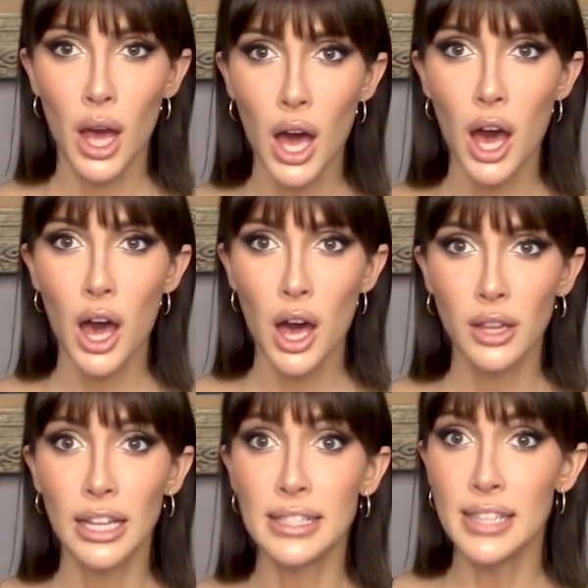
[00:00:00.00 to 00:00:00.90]
uh,
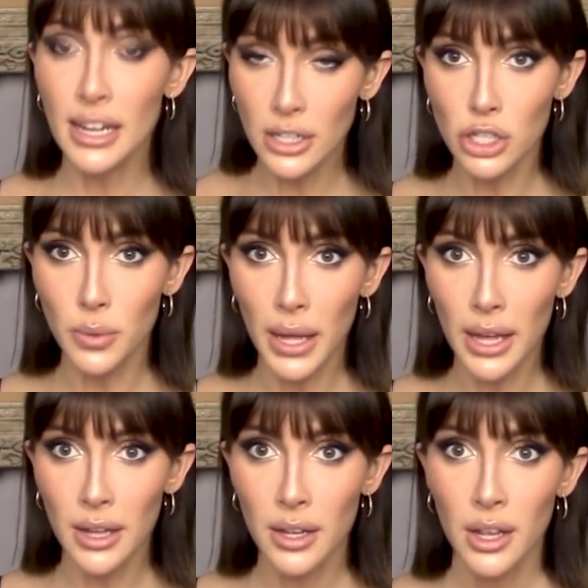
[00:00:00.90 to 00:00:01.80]
let's get into
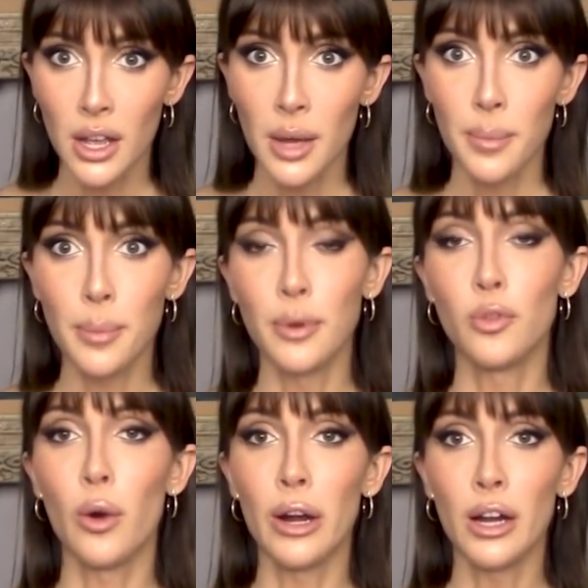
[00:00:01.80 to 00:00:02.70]
it. But
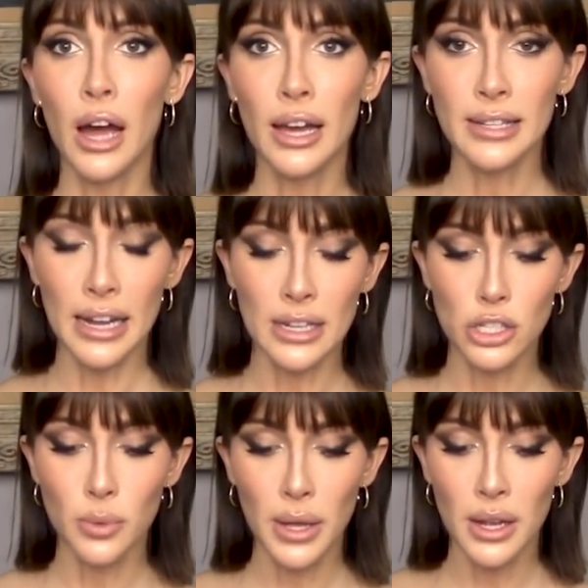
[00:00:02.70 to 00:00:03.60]
before I get
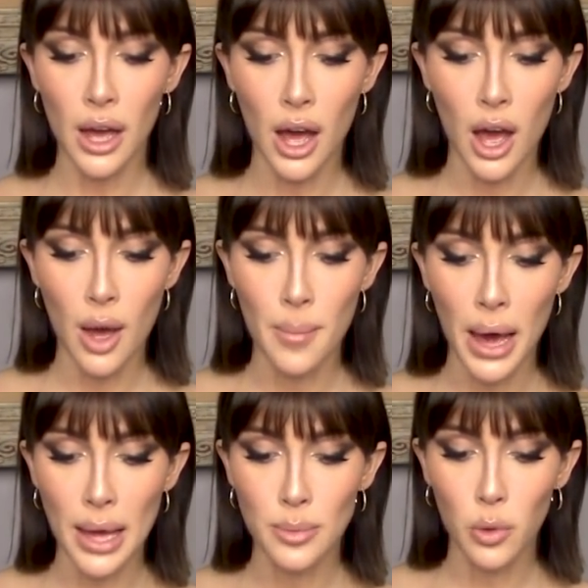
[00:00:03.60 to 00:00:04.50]
into it, um,
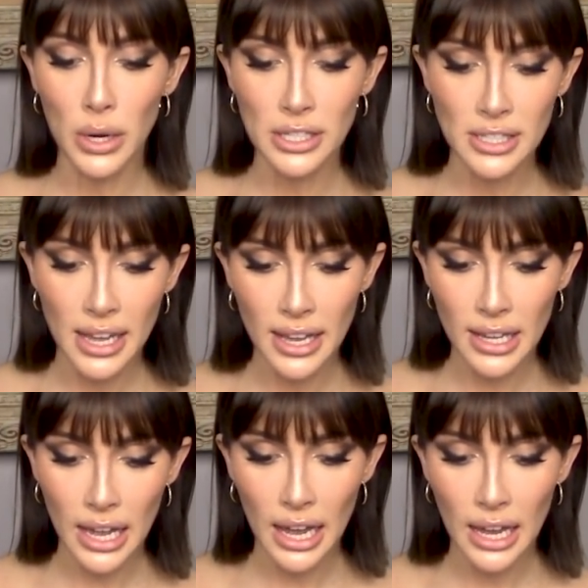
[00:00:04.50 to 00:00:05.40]
I'm going to
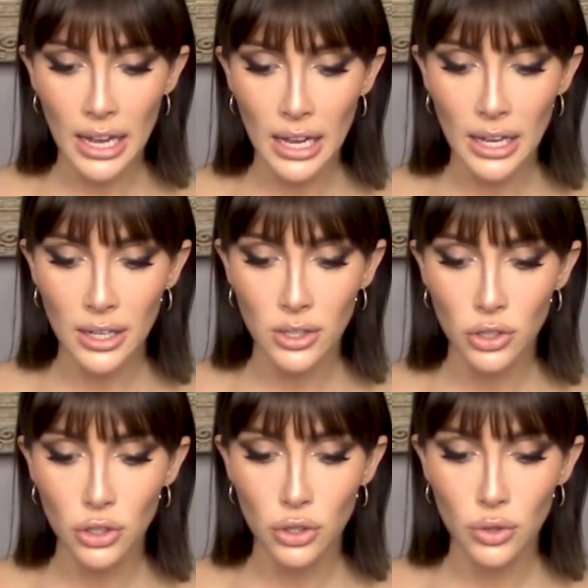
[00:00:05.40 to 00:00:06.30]
take a
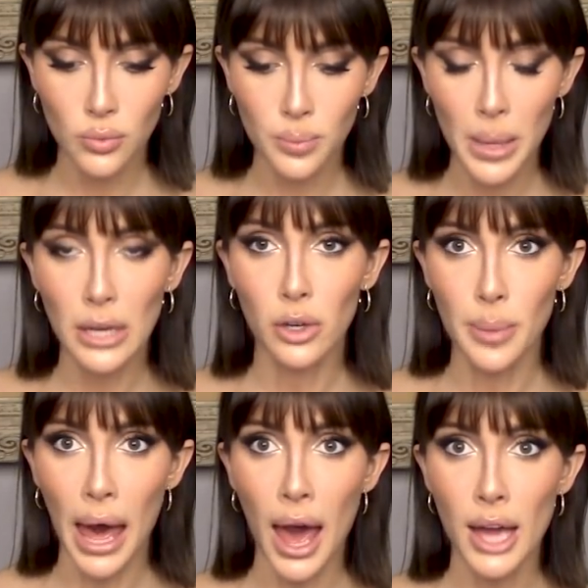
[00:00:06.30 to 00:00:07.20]
pickle
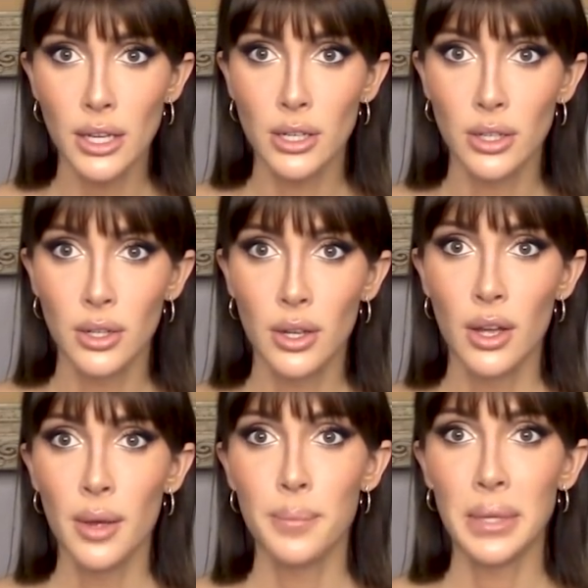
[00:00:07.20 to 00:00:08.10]
back
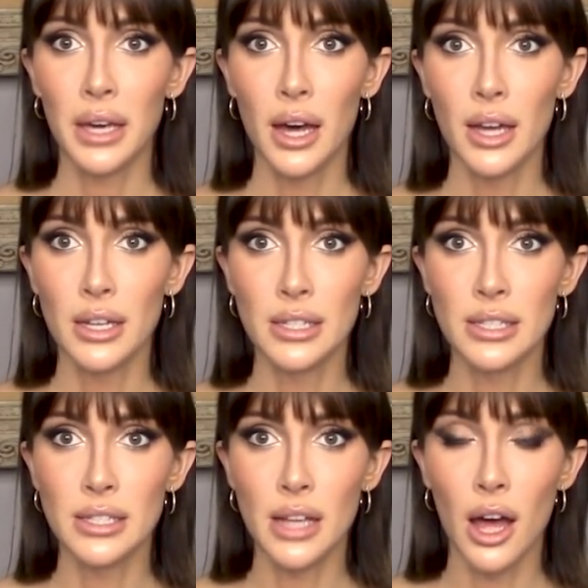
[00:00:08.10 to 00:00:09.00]

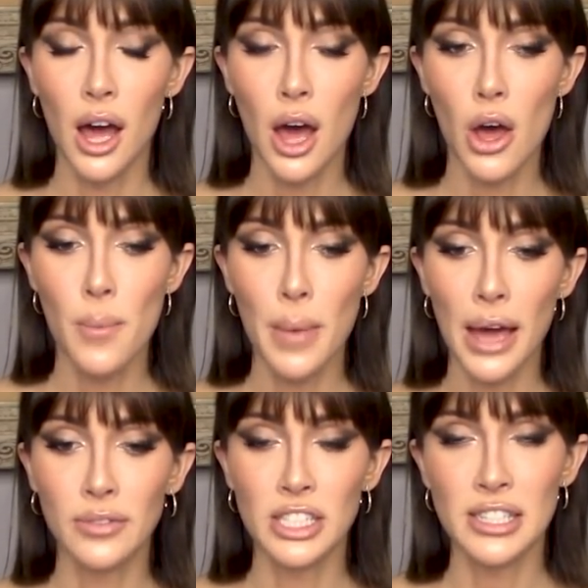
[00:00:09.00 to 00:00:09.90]
because um,
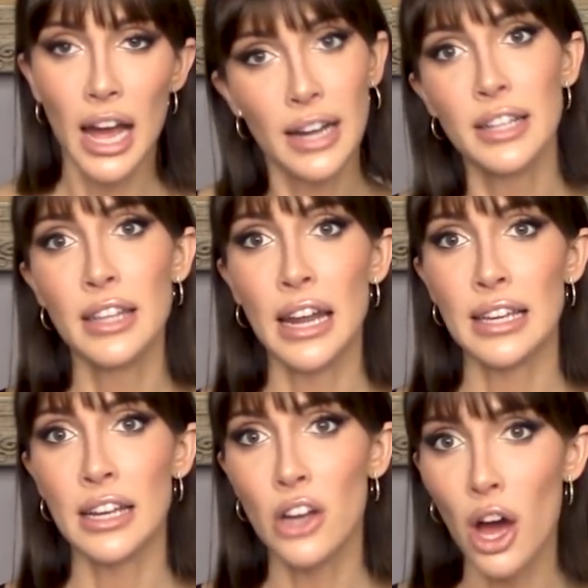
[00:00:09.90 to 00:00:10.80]
I've decided that I
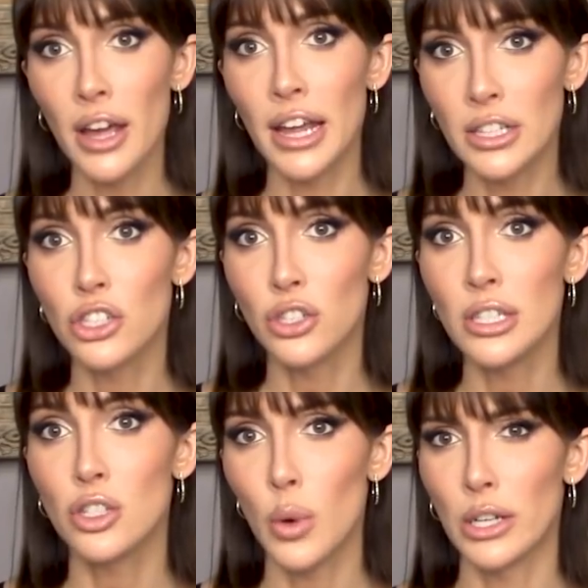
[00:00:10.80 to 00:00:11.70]
cannot answer
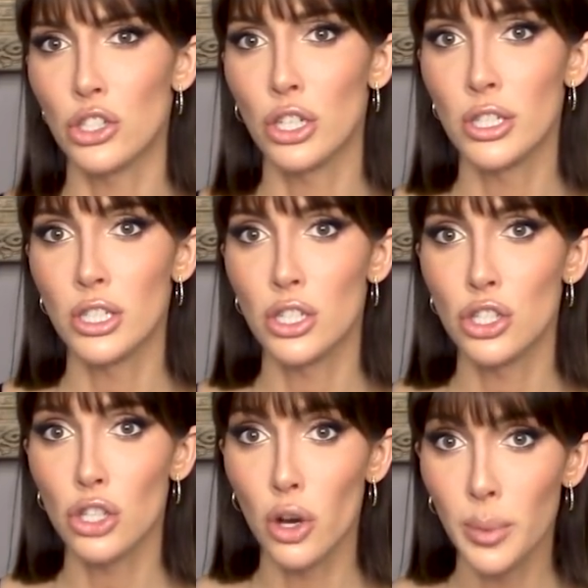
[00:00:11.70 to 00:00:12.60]
these questions
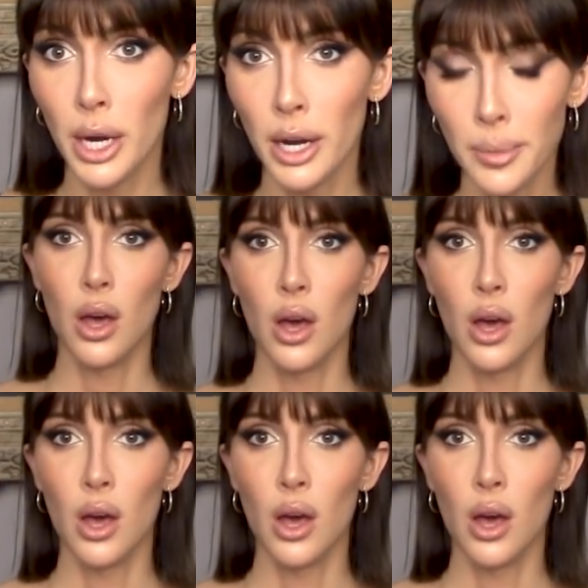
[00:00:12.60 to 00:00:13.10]
sober.